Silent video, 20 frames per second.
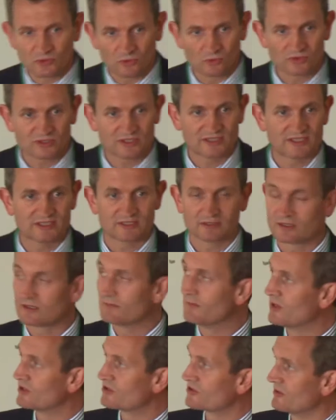sources and
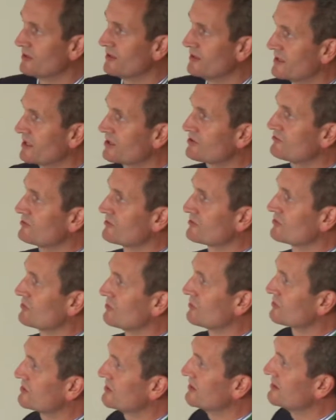commercial and industrial
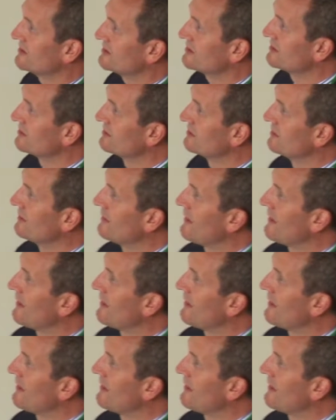sources,